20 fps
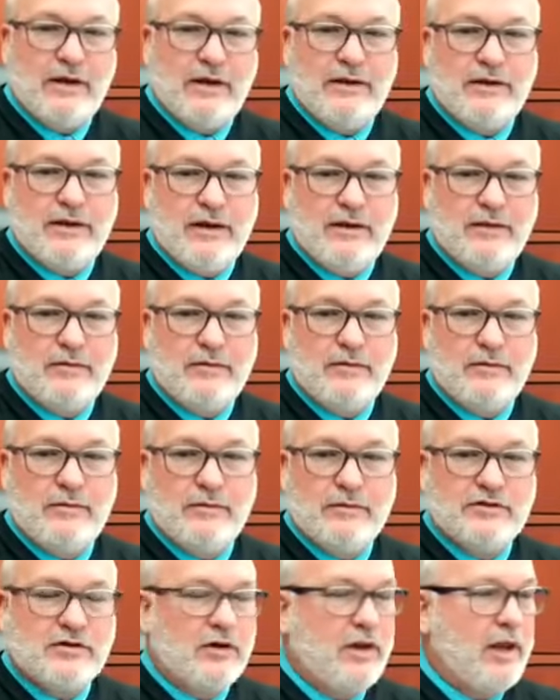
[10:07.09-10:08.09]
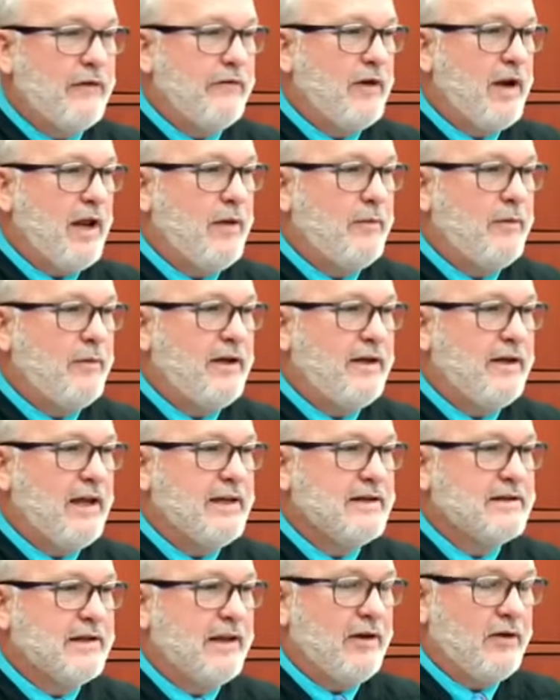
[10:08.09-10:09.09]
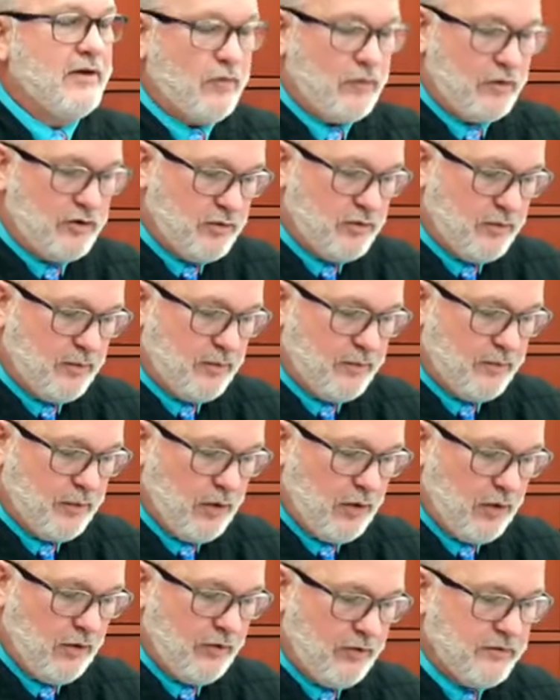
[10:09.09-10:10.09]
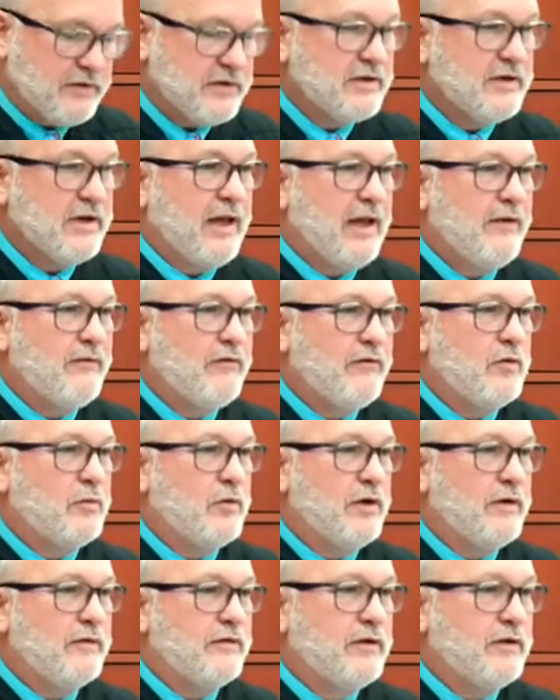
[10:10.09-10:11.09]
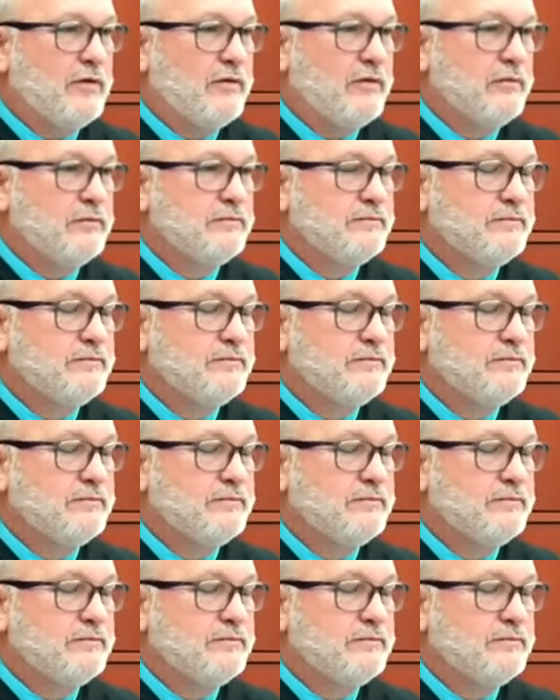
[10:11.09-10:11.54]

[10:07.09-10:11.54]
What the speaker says: And then, Mr. Levin, how many days later would you propose to have your brief due?